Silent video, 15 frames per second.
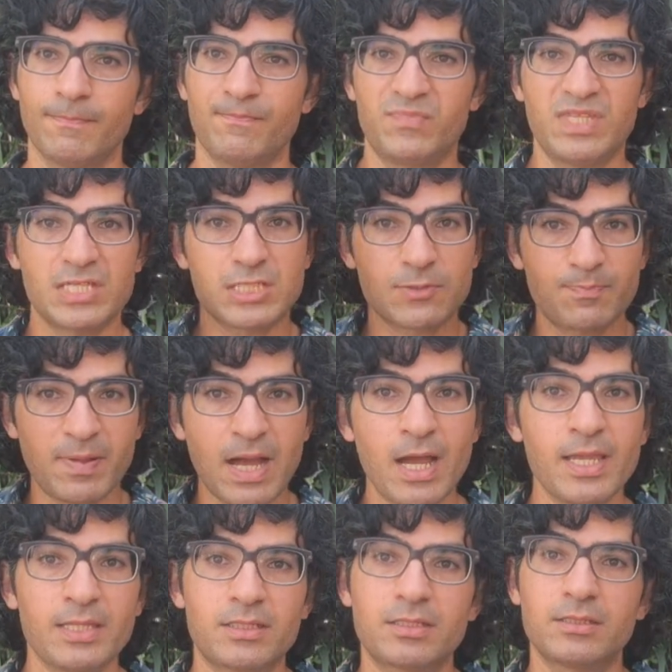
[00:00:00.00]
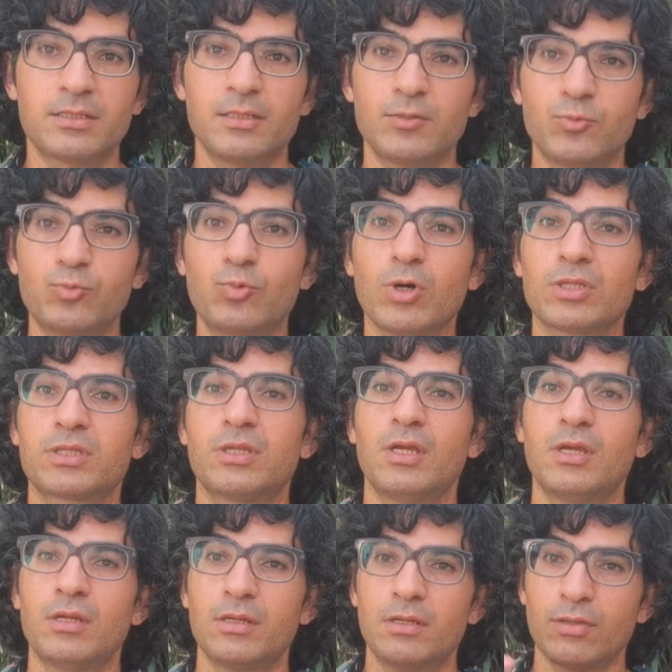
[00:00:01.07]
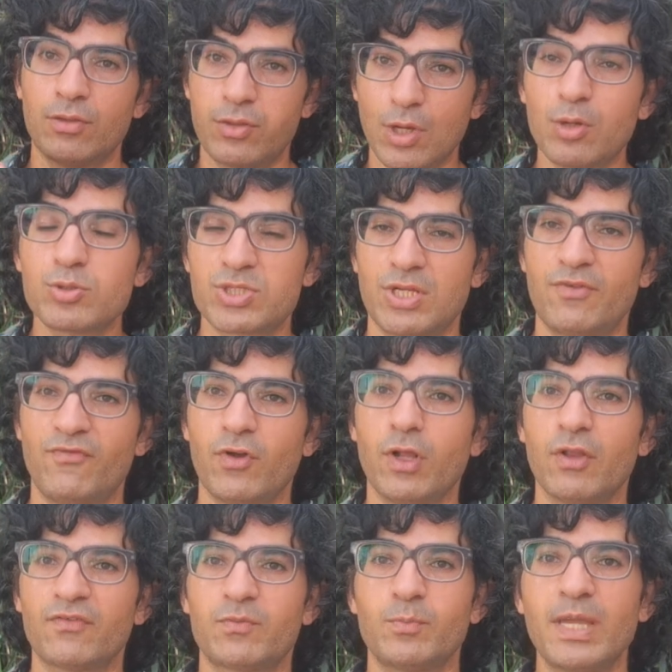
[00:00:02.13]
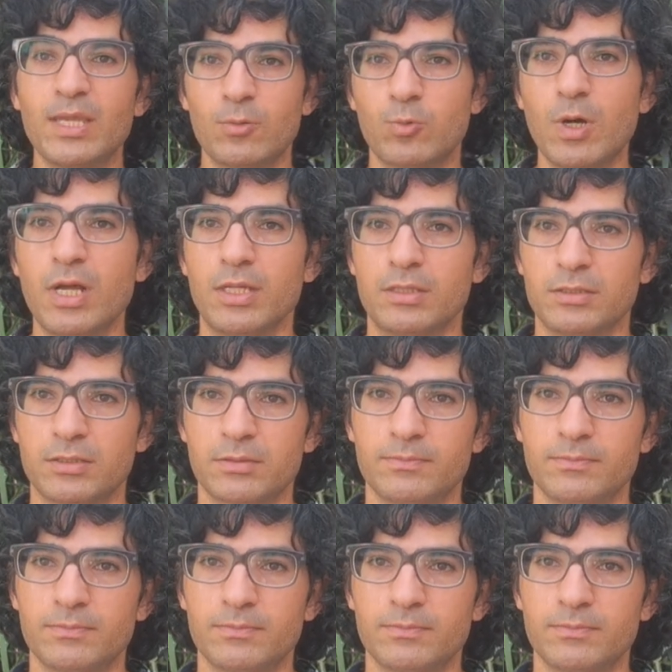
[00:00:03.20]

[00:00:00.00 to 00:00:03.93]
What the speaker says: despite what those involved may want.